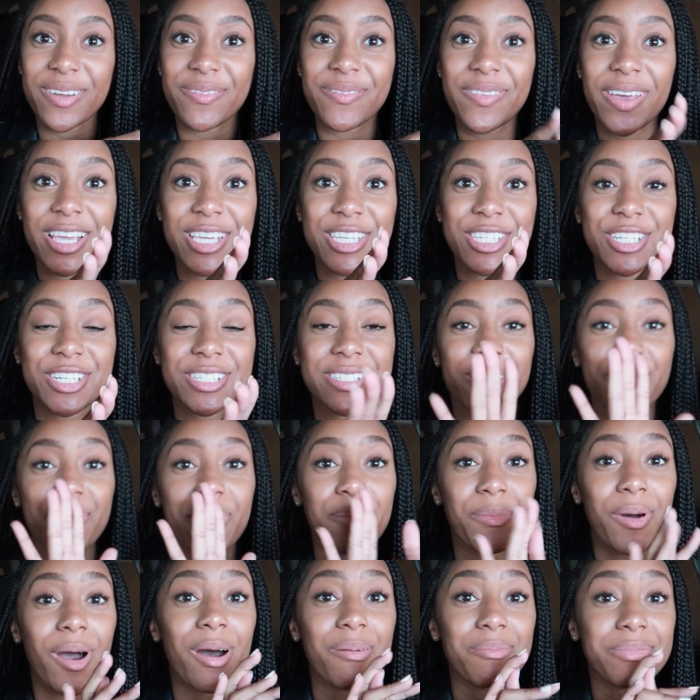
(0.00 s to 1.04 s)
and make sure that my
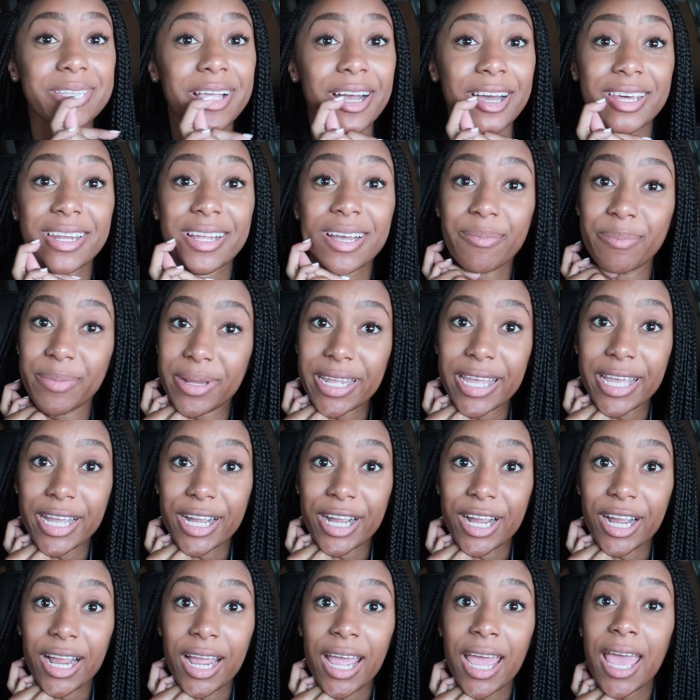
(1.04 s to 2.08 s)
mom's not gonna come in
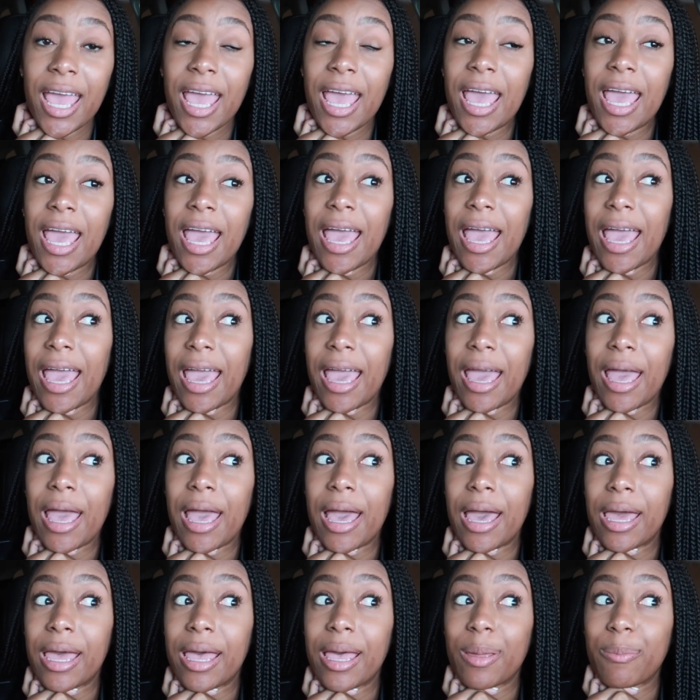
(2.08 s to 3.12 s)
here
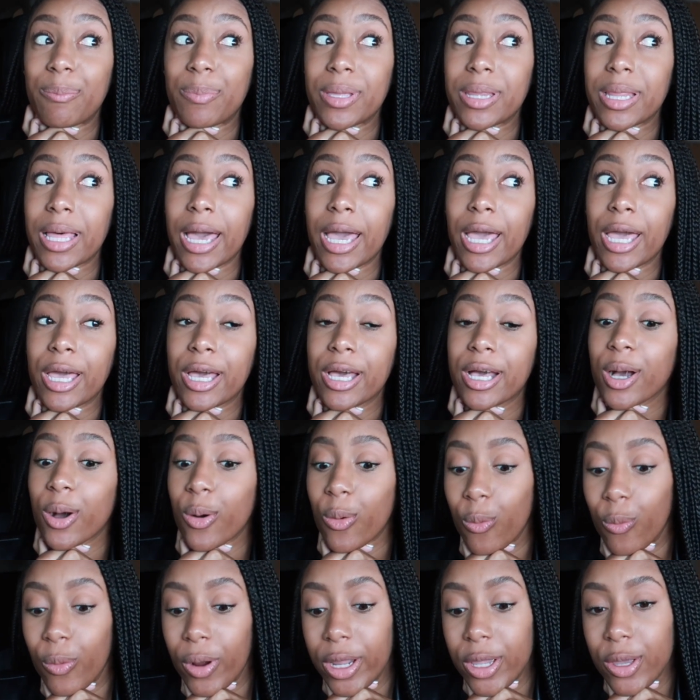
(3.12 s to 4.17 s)
and be like,
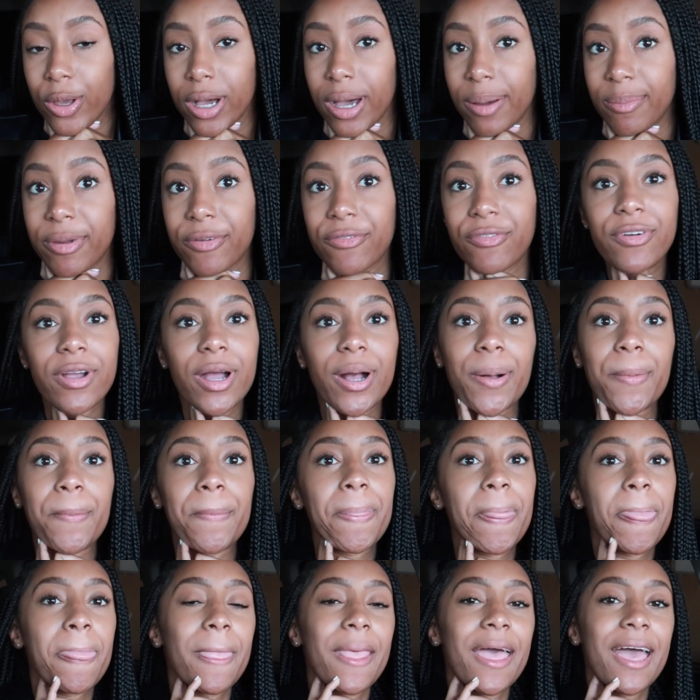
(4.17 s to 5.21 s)
where are you coming
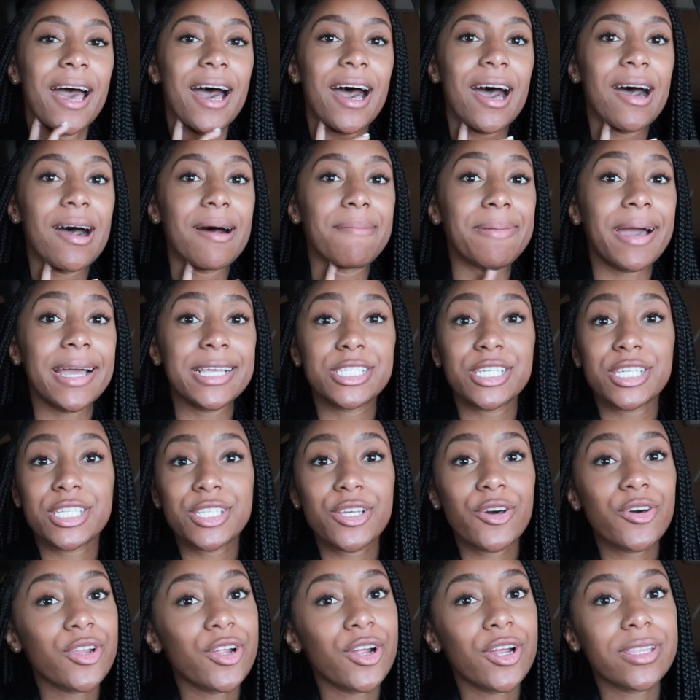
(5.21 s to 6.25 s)
from? I just
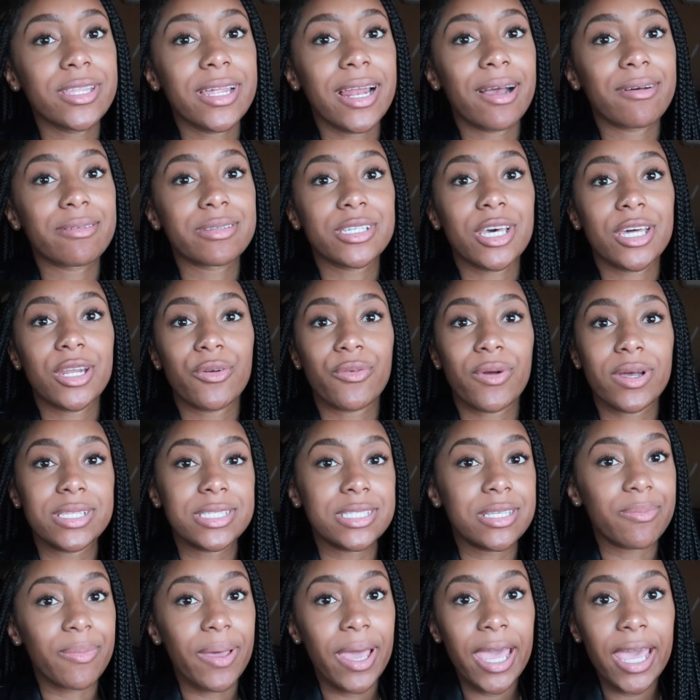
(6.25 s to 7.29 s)
told her that I was gonna run
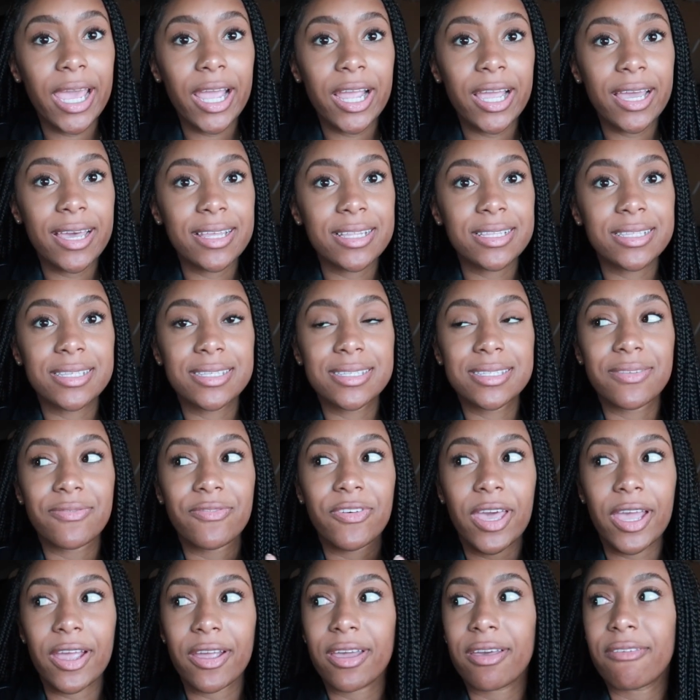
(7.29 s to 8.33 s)
some errands,
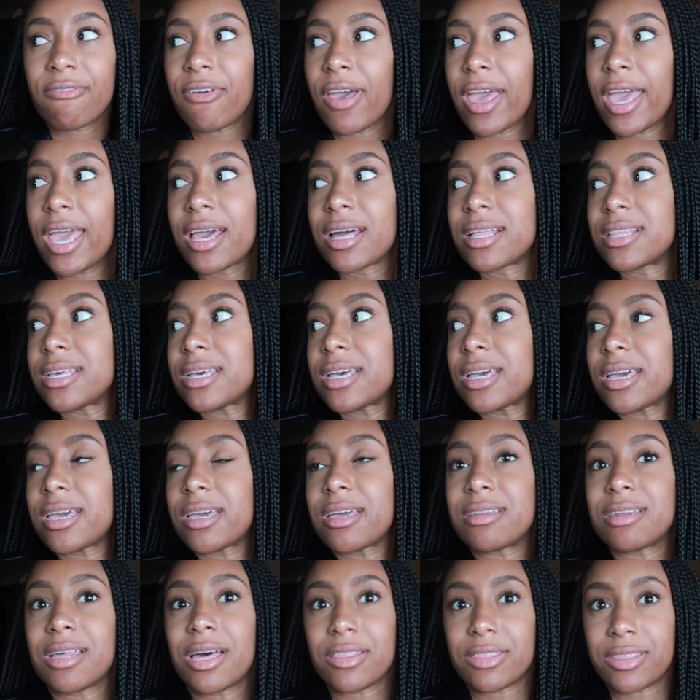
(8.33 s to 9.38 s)
very
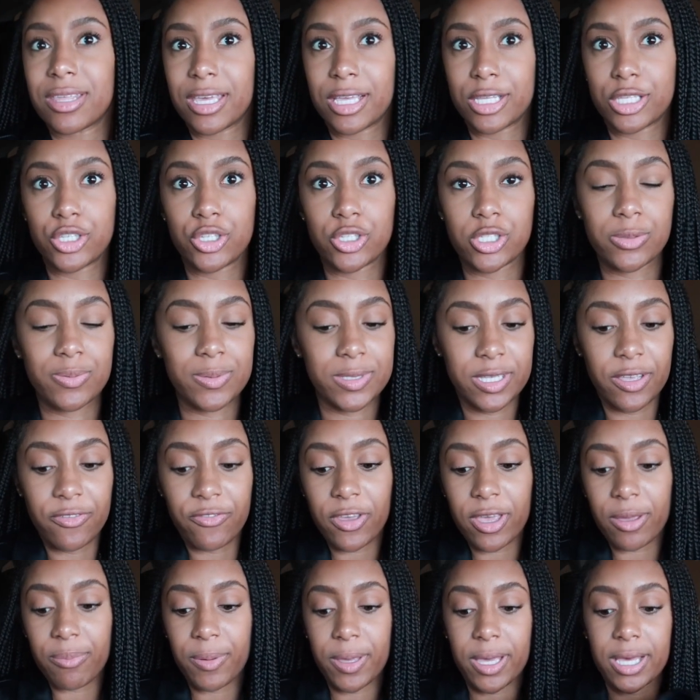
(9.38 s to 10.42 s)
vaguely, nothing too
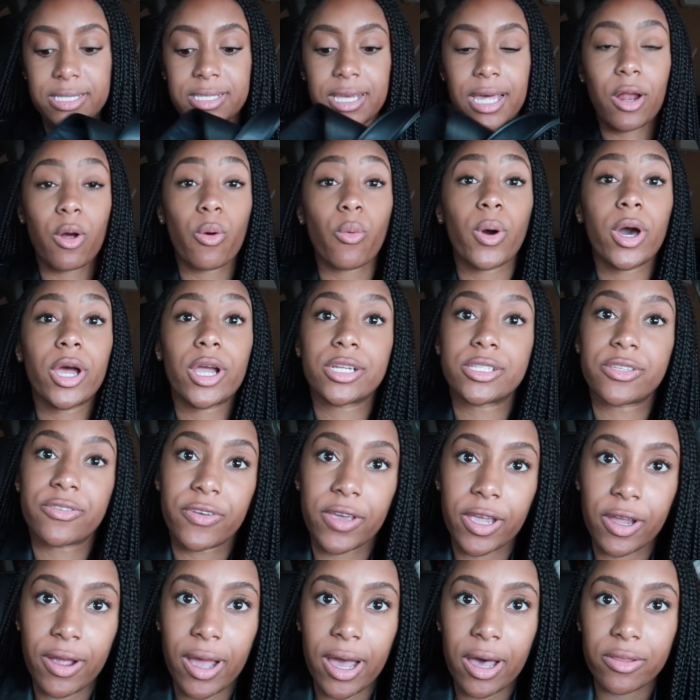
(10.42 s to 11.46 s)
specific, because I don't want her to
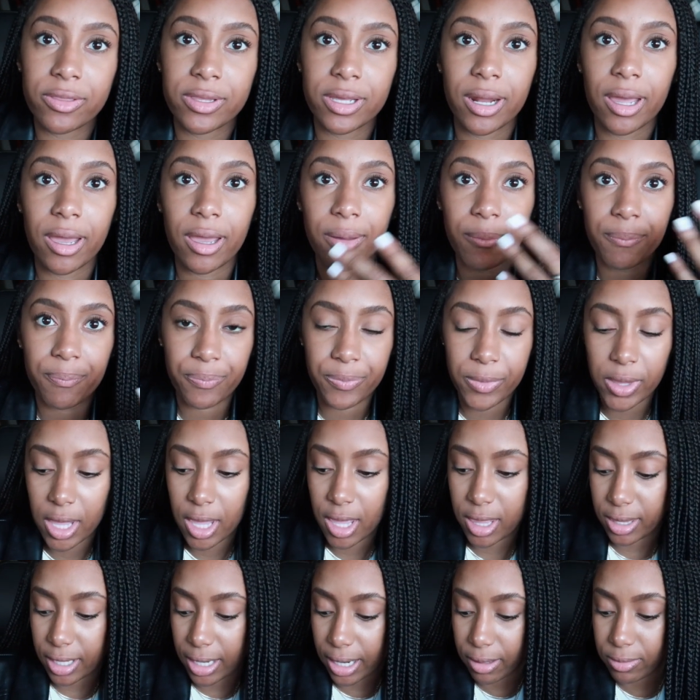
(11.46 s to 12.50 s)
figure out that
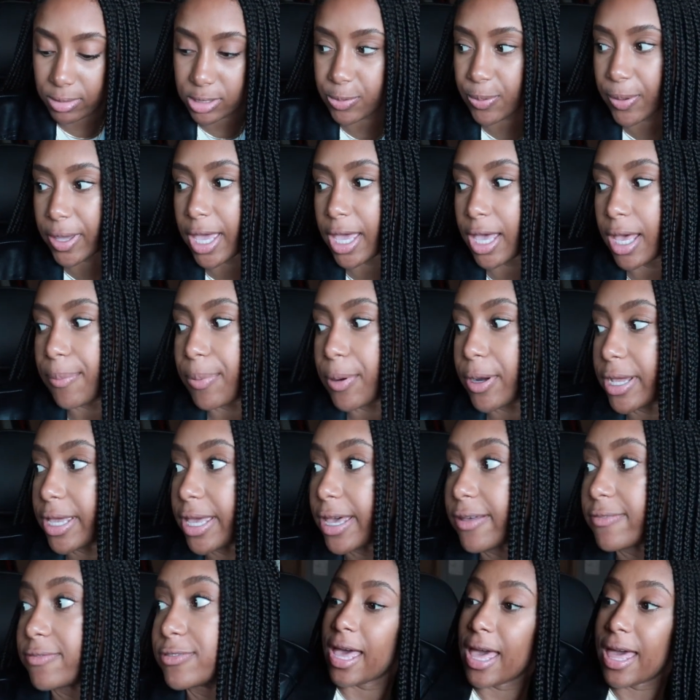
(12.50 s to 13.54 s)
I was picking up her
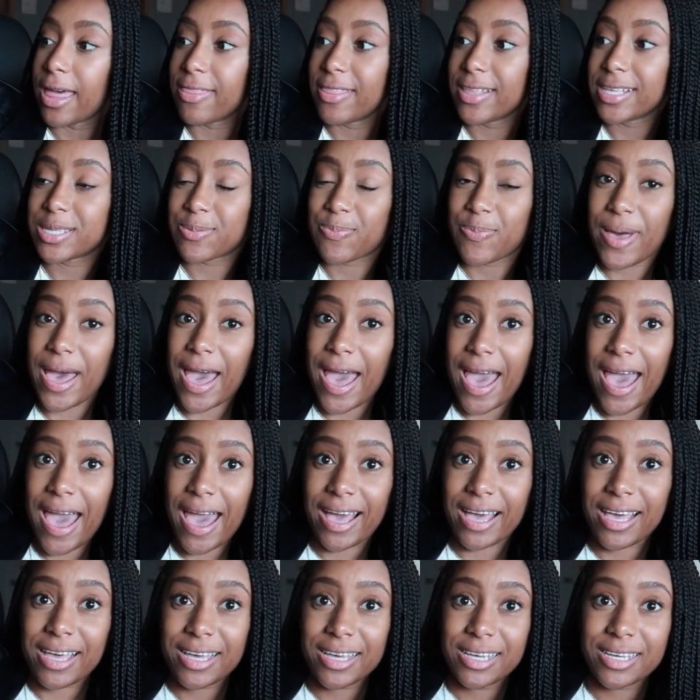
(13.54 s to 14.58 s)
gift. In this
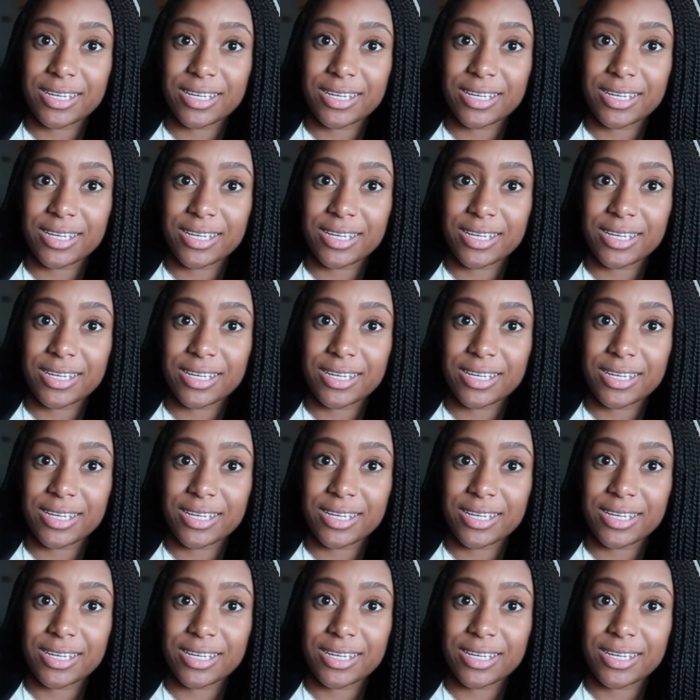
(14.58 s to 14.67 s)
bag,